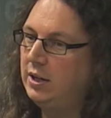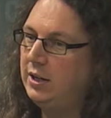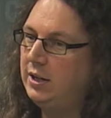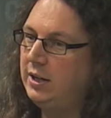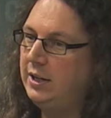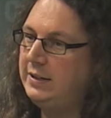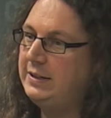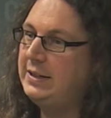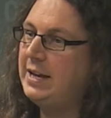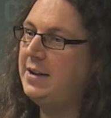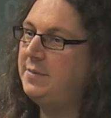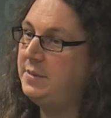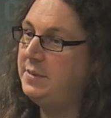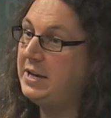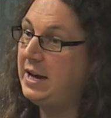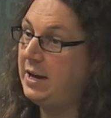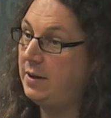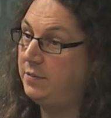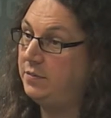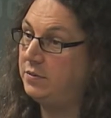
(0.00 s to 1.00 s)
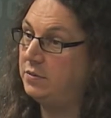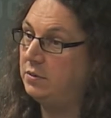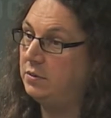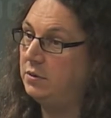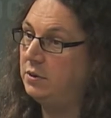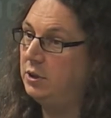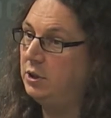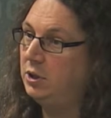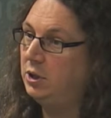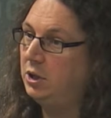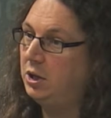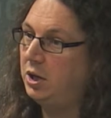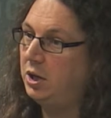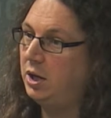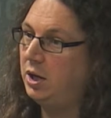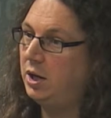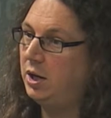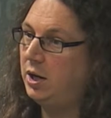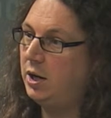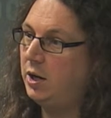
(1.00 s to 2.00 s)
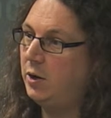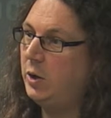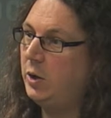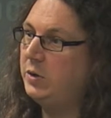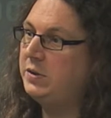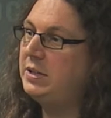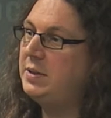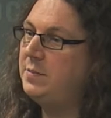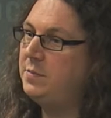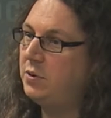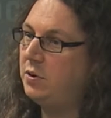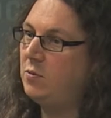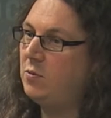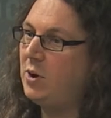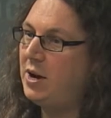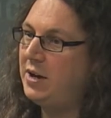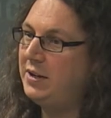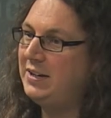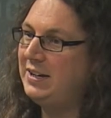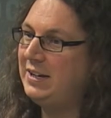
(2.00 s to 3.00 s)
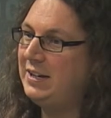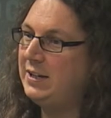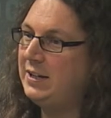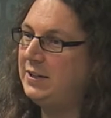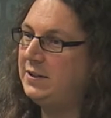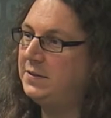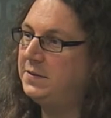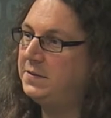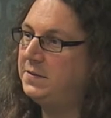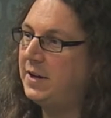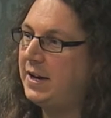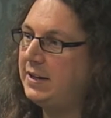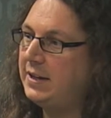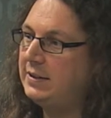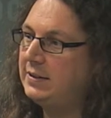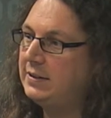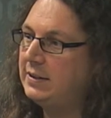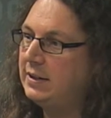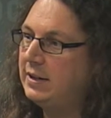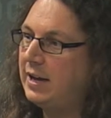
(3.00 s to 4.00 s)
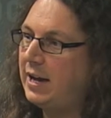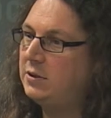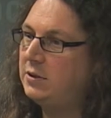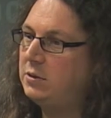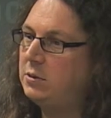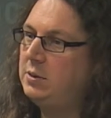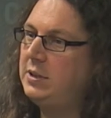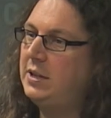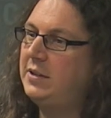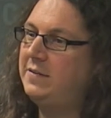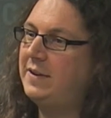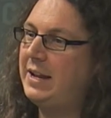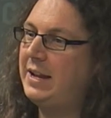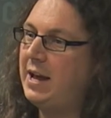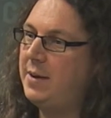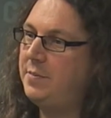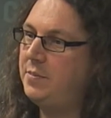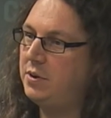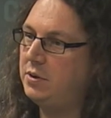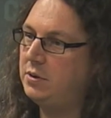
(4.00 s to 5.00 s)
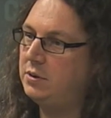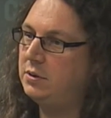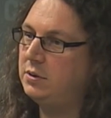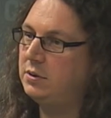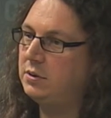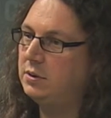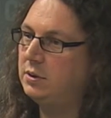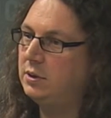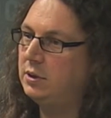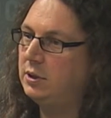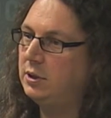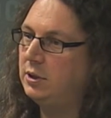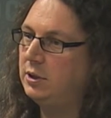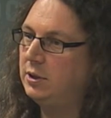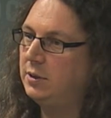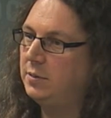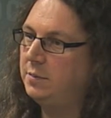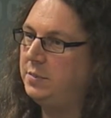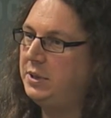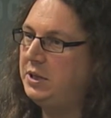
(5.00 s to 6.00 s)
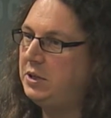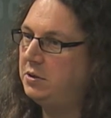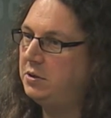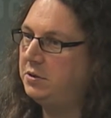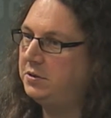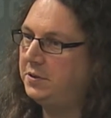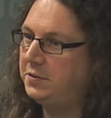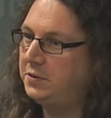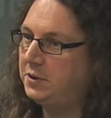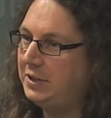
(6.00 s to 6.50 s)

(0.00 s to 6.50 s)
it can be helpful. A simple one is that as soon as that happens, because of the